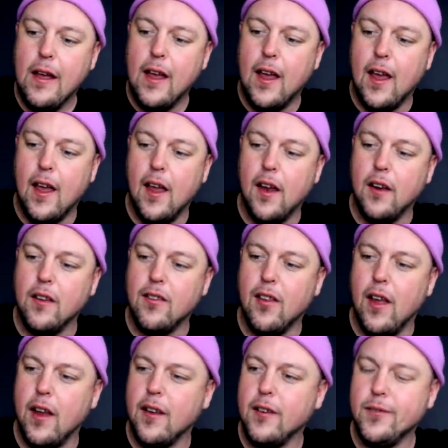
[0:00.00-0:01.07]
and it's
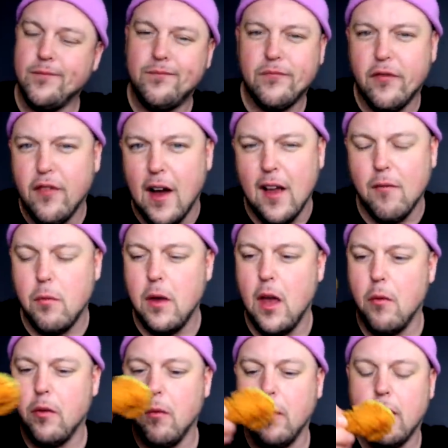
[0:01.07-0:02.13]
like 5
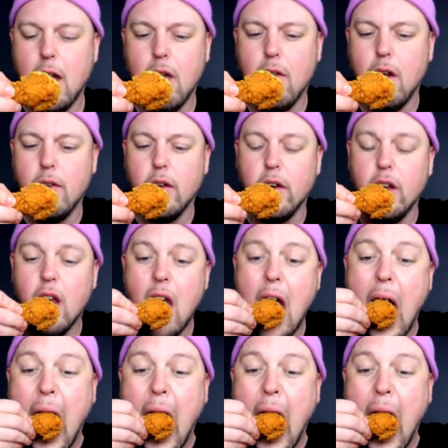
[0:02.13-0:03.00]
p.m., something like that, 5:30.